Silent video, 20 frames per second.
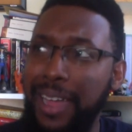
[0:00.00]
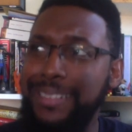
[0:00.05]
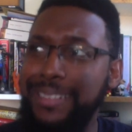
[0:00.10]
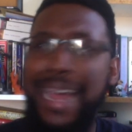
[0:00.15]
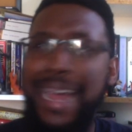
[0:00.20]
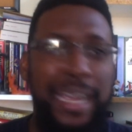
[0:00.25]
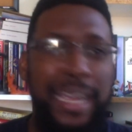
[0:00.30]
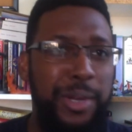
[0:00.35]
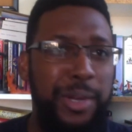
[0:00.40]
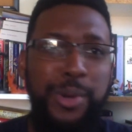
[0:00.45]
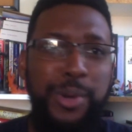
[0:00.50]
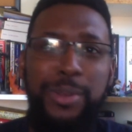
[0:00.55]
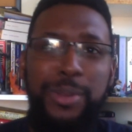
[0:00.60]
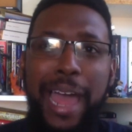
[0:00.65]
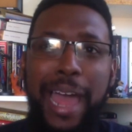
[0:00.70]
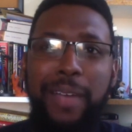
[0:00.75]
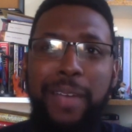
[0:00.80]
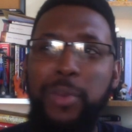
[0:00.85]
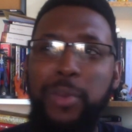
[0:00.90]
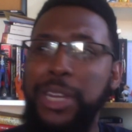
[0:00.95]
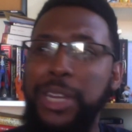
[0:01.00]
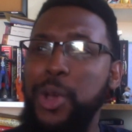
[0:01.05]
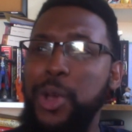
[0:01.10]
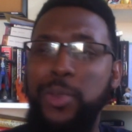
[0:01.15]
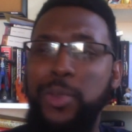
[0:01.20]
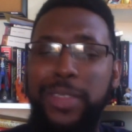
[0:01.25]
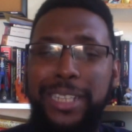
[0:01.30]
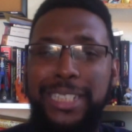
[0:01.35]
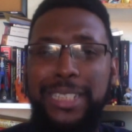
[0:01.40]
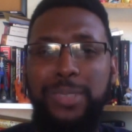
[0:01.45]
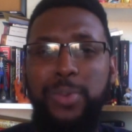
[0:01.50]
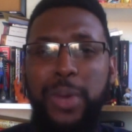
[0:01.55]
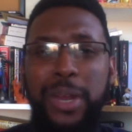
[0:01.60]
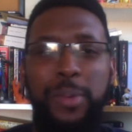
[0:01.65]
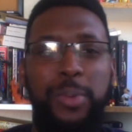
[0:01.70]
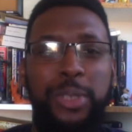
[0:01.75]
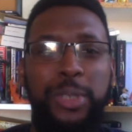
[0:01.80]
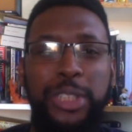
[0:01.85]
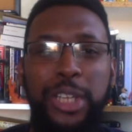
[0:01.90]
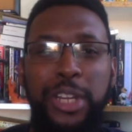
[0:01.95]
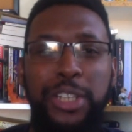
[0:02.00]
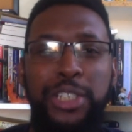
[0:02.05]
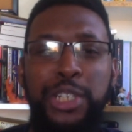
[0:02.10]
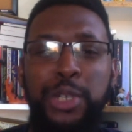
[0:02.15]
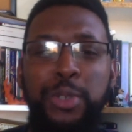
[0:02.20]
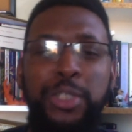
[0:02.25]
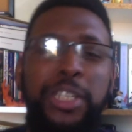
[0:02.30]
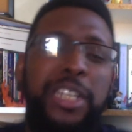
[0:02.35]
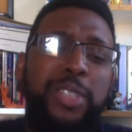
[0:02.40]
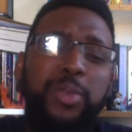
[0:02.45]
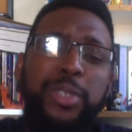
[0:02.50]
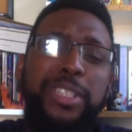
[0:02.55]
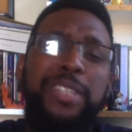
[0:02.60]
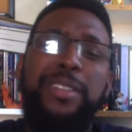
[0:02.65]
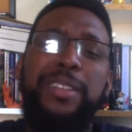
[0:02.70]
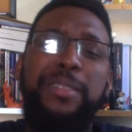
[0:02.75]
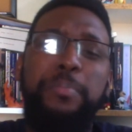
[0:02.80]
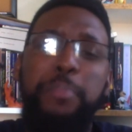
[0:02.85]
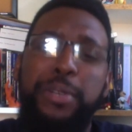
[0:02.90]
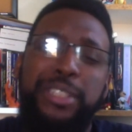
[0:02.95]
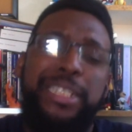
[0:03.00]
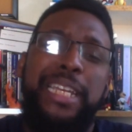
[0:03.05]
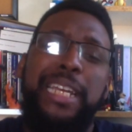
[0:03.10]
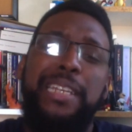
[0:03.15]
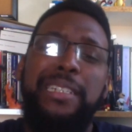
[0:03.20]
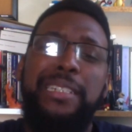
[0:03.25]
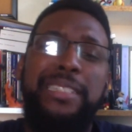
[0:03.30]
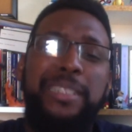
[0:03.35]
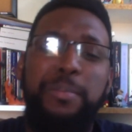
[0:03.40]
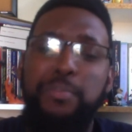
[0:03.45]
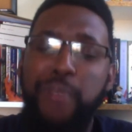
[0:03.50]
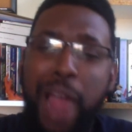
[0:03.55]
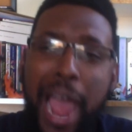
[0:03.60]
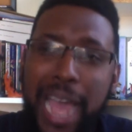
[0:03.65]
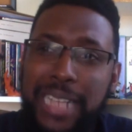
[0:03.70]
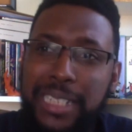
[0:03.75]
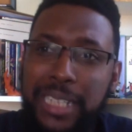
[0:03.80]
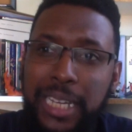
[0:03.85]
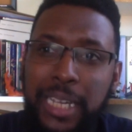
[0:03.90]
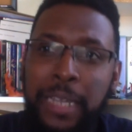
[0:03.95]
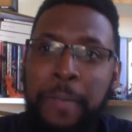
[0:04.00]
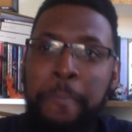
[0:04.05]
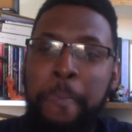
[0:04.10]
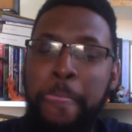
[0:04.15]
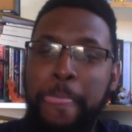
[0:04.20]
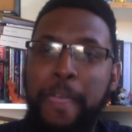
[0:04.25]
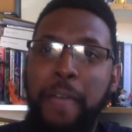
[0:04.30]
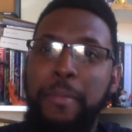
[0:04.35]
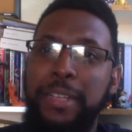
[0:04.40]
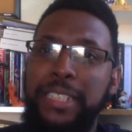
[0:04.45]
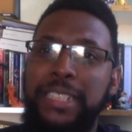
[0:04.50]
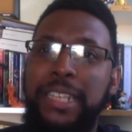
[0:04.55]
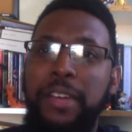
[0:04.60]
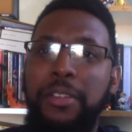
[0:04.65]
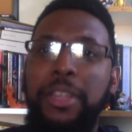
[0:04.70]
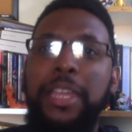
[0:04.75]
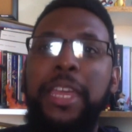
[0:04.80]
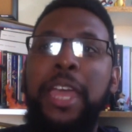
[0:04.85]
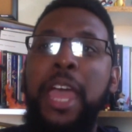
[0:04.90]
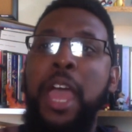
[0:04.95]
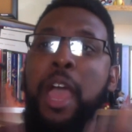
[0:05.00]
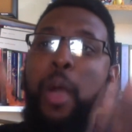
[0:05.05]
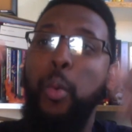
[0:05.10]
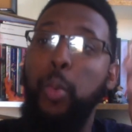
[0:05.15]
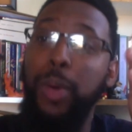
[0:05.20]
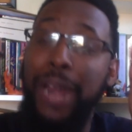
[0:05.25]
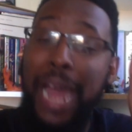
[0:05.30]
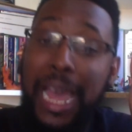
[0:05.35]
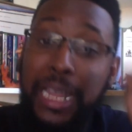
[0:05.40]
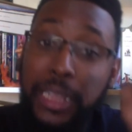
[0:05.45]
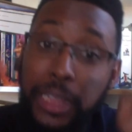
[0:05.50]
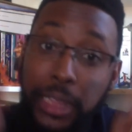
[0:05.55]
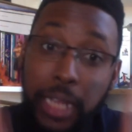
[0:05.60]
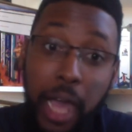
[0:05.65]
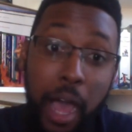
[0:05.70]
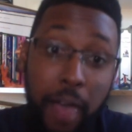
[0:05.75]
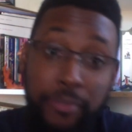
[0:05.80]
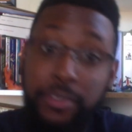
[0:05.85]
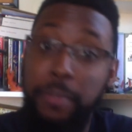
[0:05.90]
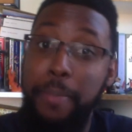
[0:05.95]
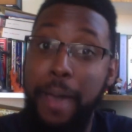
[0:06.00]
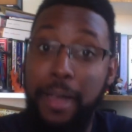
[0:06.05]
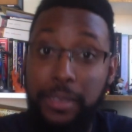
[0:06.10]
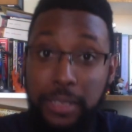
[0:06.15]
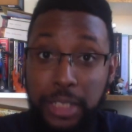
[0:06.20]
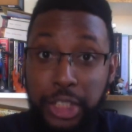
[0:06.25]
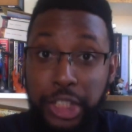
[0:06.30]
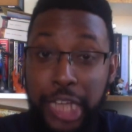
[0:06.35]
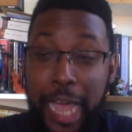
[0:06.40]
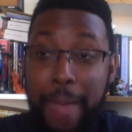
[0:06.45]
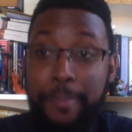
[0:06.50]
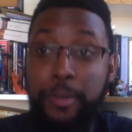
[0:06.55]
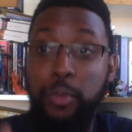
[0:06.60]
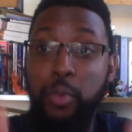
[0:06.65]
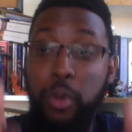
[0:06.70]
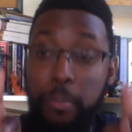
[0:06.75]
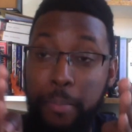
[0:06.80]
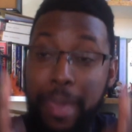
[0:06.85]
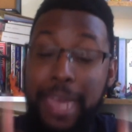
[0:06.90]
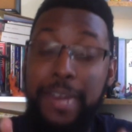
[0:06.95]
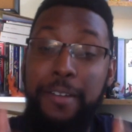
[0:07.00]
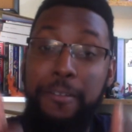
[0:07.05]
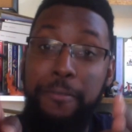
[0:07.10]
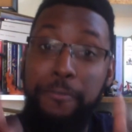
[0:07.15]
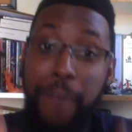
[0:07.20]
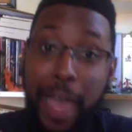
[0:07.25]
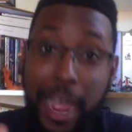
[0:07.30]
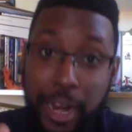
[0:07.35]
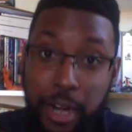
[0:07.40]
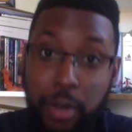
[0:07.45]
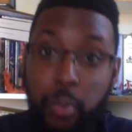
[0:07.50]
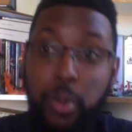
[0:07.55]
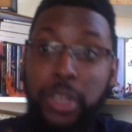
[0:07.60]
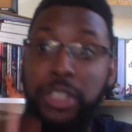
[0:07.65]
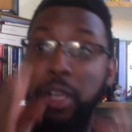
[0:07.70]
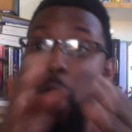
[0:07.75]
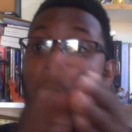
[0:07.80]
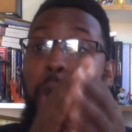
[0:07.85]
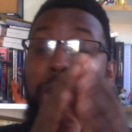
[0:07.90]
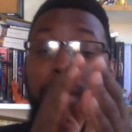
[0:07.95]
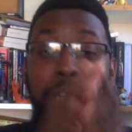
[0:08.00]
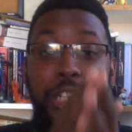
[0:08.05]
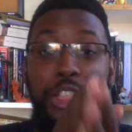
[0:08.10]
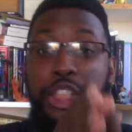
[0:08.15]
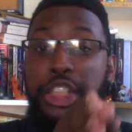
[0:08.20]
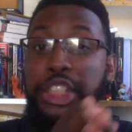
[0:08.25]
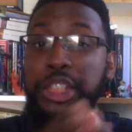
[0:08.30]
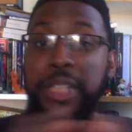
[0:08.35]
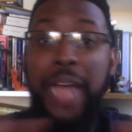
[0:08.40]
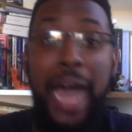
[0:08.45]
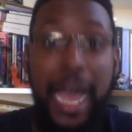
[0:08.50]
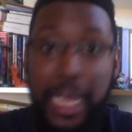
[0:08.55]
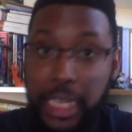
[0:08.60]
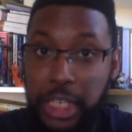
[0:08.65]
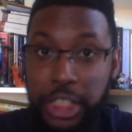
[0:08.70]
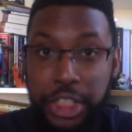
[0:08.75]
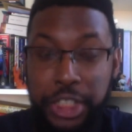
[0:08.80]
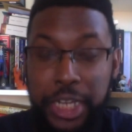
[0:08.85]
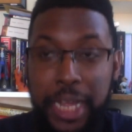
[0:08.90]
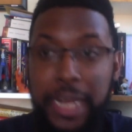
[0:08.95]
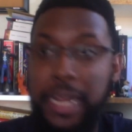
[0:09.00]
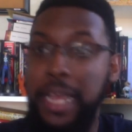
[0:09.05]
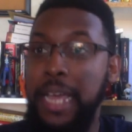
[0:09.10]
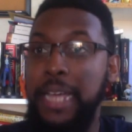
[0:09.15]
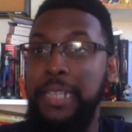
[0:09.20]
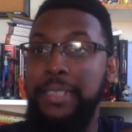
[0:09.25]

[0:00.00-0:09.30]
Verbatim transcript: Deku, like, we knew this is what he was going to do. So this wasn't particularly surprising, unnecessarily. What I loved about this chapter, what made it fire, was all of the Chisaki shit.